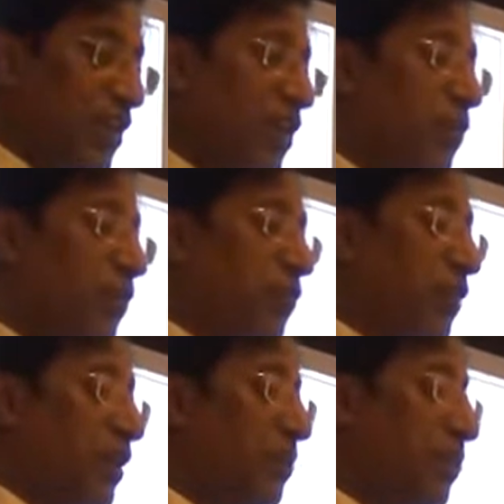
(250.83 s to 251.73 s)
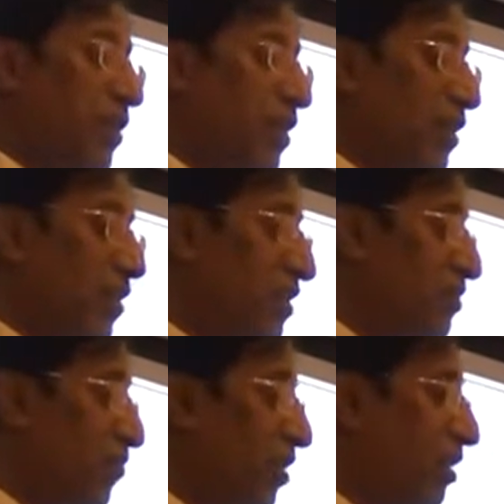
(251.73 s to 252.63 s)
And you have to keep this
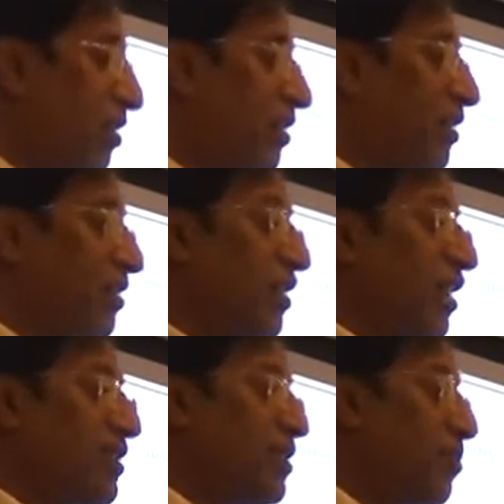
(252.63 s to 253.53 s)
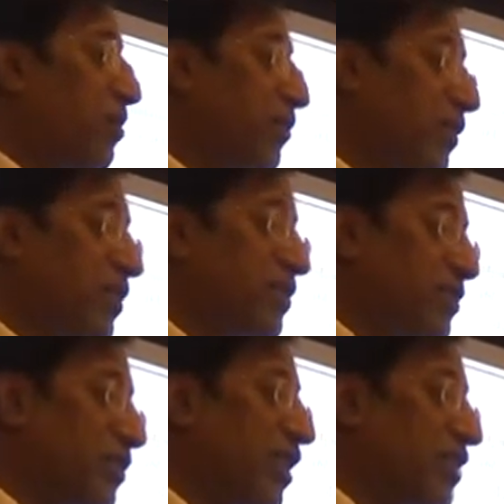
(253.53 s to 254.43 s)
for a large number of years,
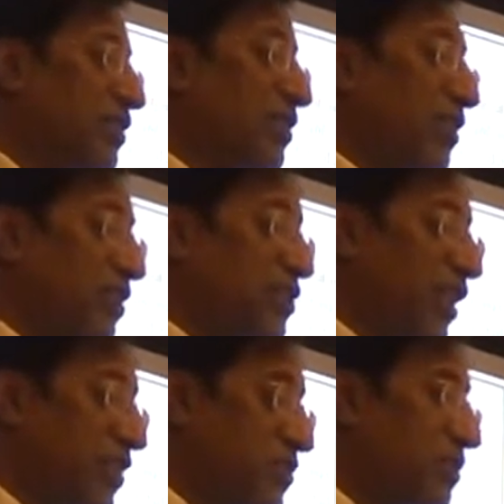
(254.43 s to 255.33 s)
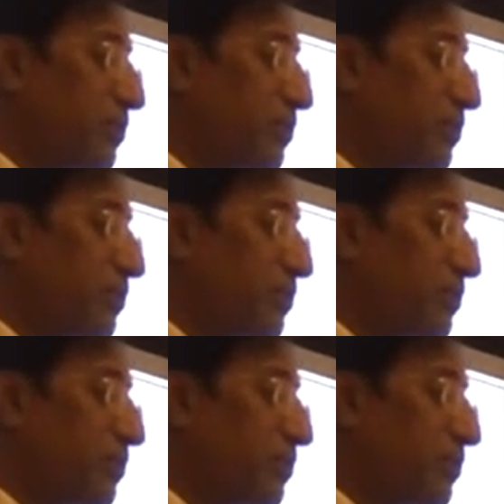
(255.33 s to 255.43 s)
so that is a challenge.